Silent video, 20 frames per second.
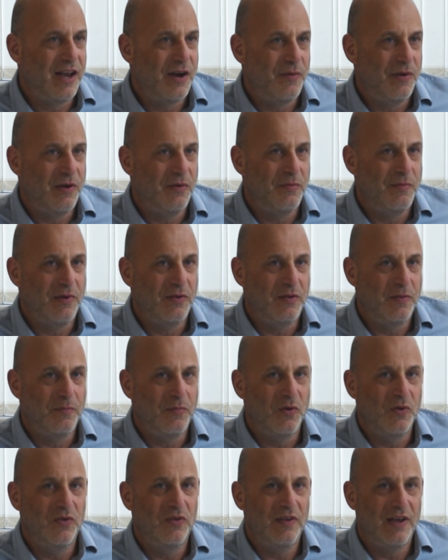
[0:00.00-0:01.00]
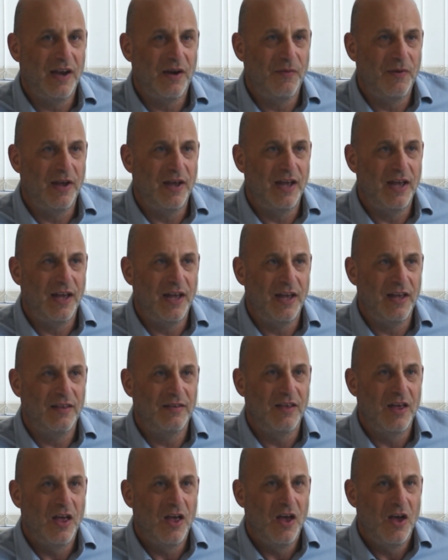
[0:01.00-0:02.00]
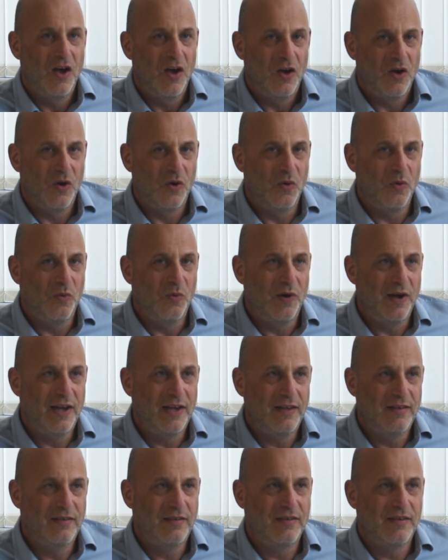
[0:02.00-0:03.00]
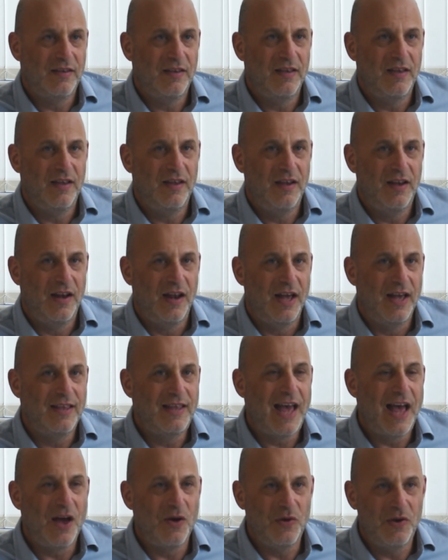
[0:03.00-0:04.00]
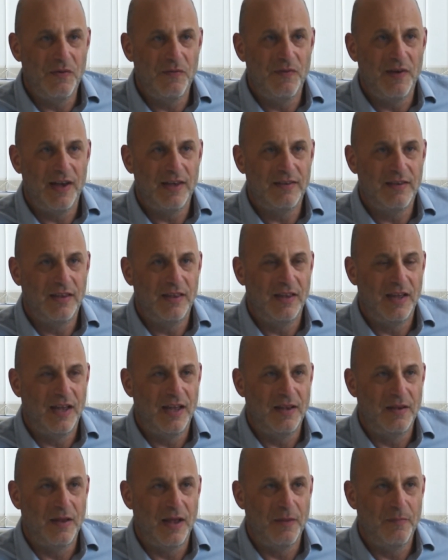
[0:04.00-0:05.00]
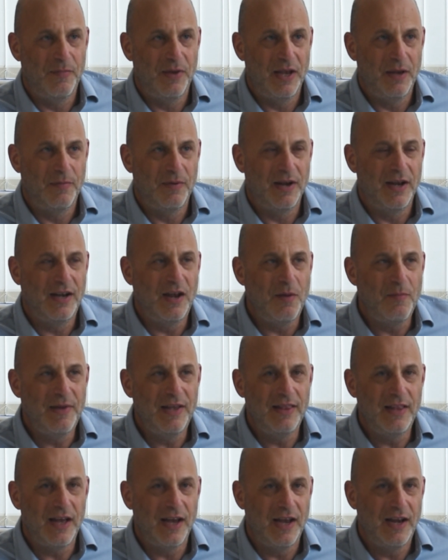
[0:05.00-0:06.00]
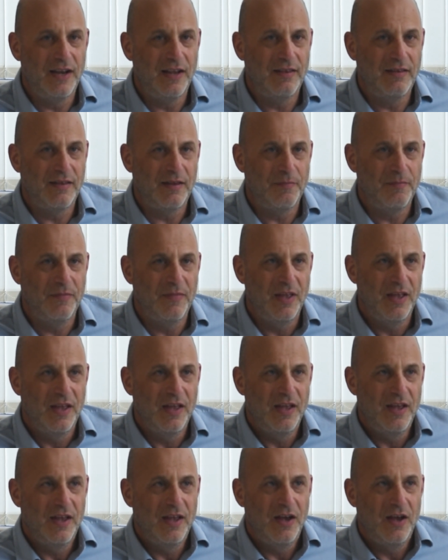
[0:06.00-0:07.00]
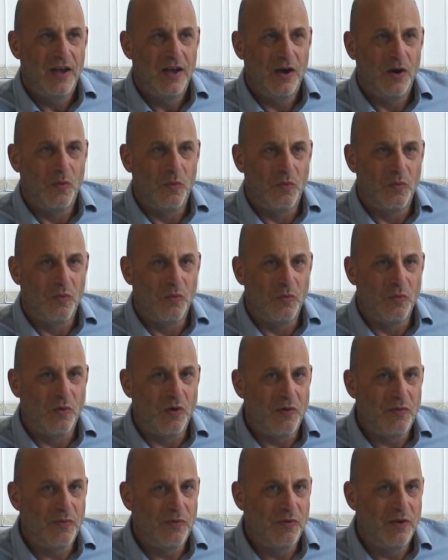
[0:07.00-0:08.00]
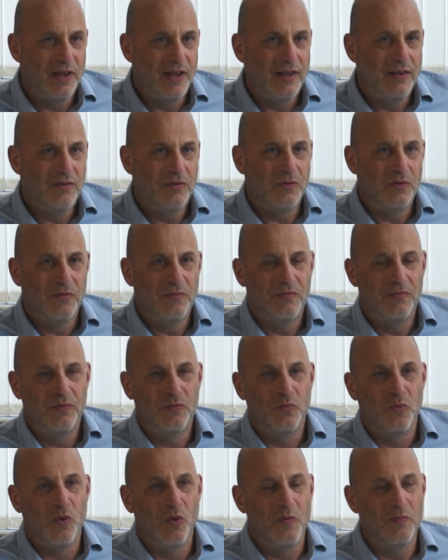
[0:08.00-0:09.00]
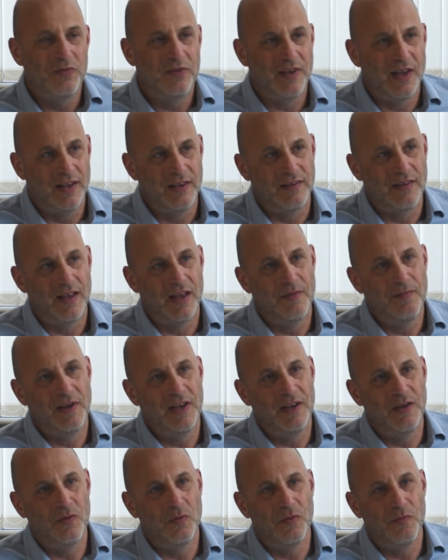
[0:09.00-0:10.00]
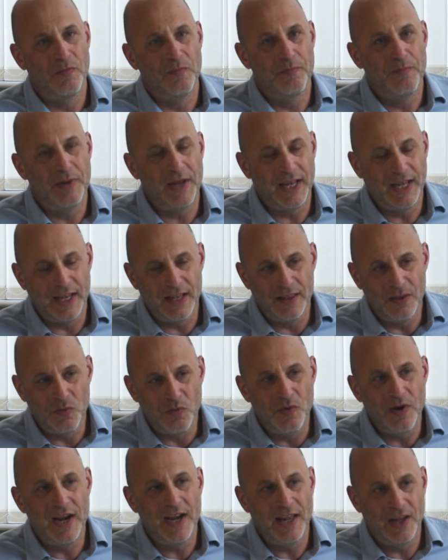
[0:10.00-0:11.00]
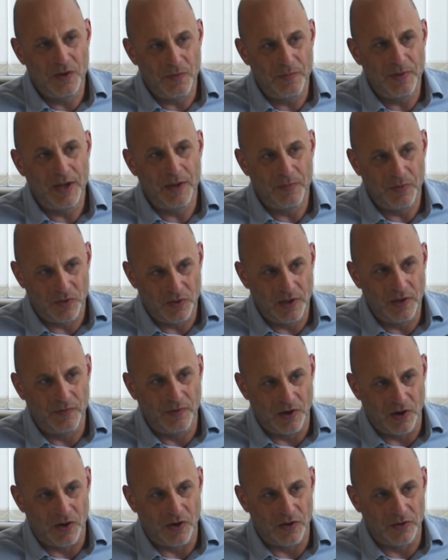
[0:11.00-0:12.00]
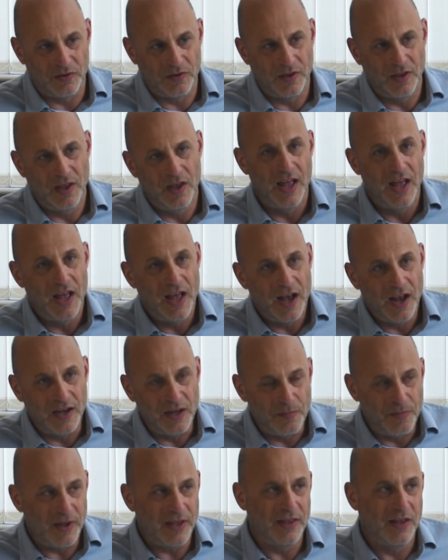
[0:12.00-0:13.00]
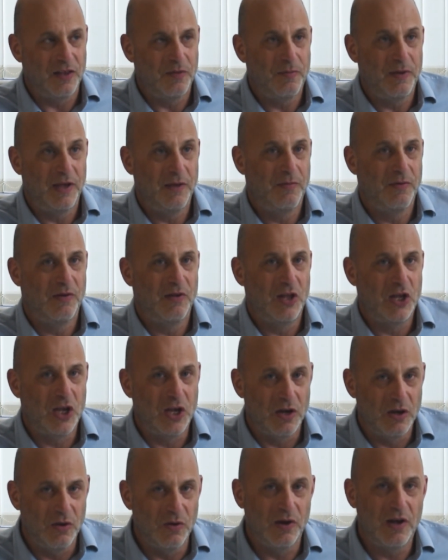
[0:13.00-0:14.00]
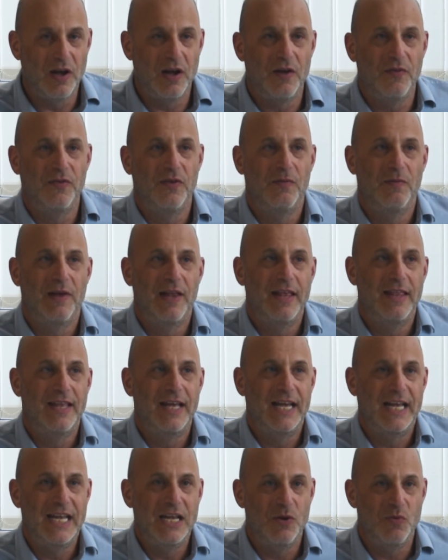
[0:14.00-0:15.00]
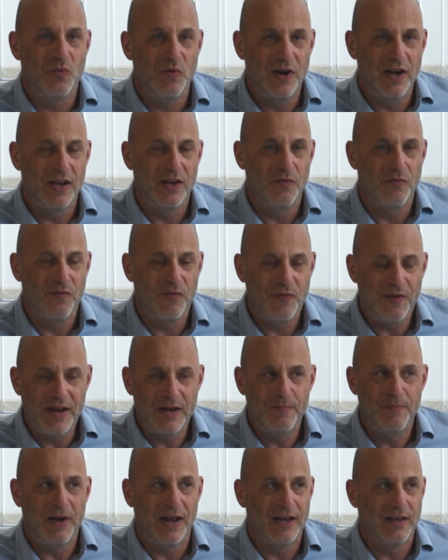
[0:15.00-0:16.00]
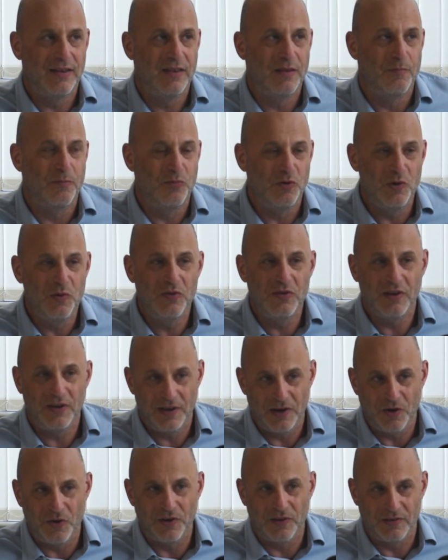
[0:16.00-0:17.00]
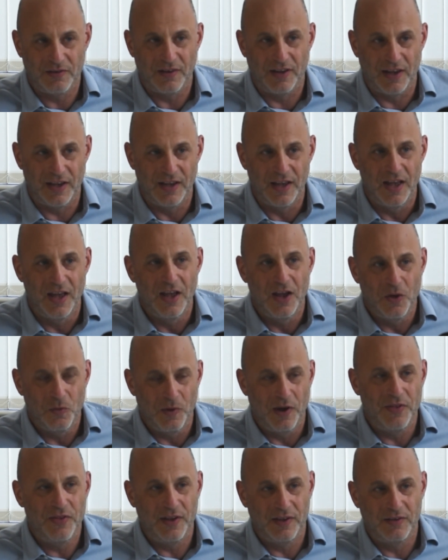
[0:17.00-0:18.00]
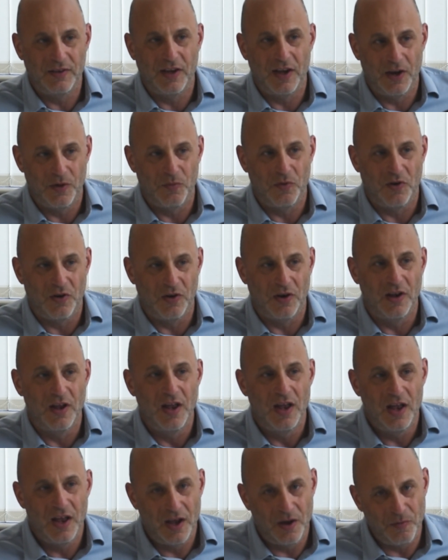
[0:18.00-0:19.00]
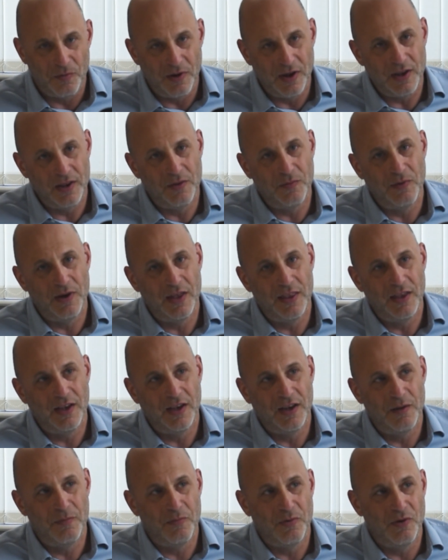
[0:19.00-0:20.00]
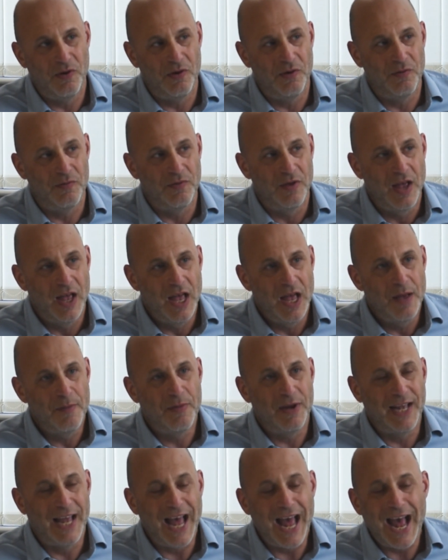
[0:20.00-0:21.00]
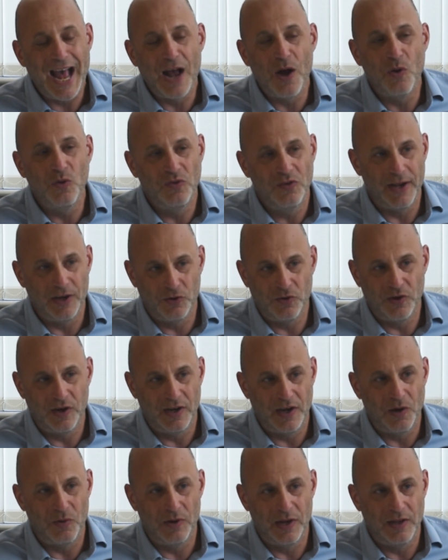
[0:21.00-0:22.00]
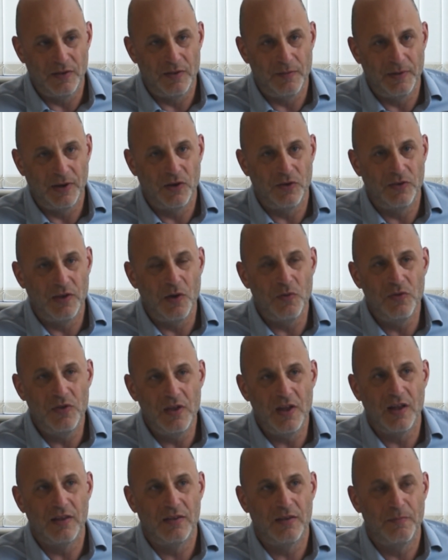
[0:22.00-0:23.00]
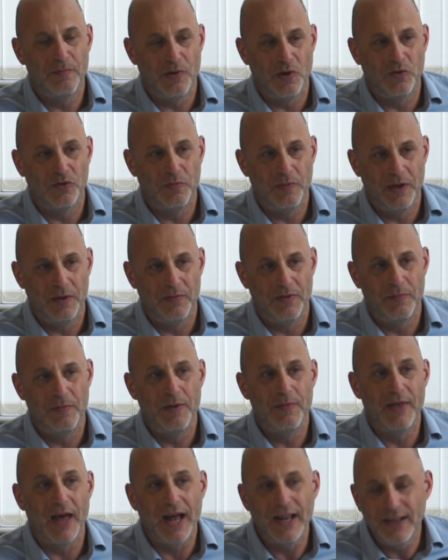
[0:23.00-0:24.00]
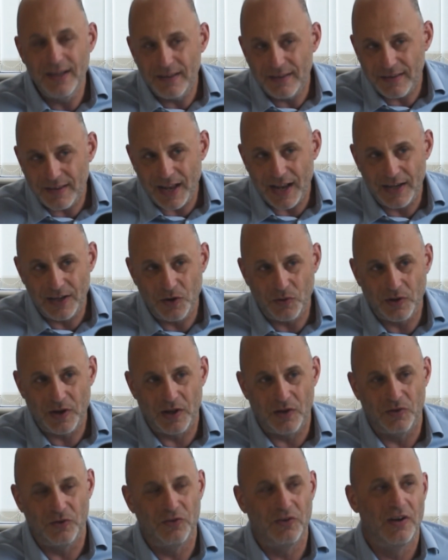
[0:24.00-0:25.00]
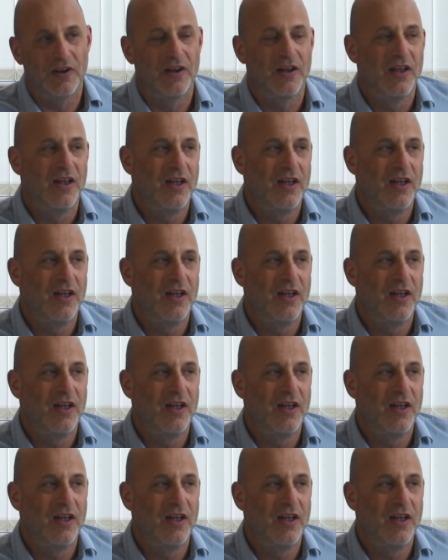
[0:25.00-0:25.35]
area, the most important area, is always, it's how you invest in people. And I don't mean that in some lofty sort of warm sense. I mean, picking the really good people that you've got, and pick those people, you look after them, I think, you really feed back to them brutally and honestly where things are going wrong and where they can improve. But you hang on, make sure you don't leave them, because those nuts and bolts people, the people that understand your culture,